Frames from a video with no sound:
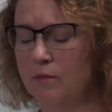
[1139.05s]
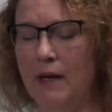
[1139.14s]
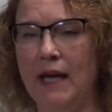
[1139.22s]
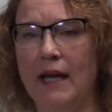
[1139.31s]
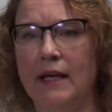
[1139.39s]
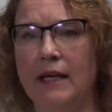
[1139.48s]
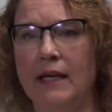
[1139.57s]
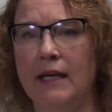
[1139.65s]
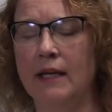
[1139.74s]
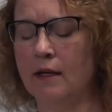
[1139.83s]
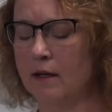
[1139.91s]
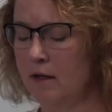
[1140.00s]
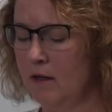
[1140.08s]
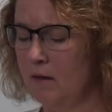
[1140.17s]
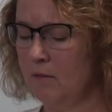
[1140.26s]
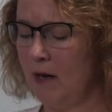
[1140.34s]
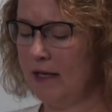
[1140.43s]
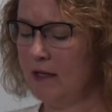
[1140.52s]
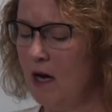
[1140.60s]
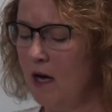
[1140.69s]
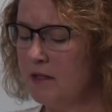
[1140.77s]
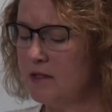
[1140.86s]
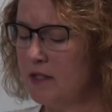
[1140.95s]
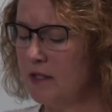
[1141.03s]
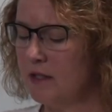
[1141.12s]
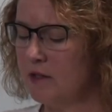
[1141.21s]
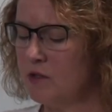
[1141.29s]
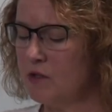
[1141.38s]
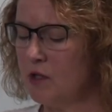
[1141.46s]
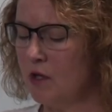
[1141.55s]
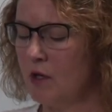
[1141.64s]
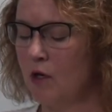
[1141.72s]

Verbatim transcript: Manny, my cousins,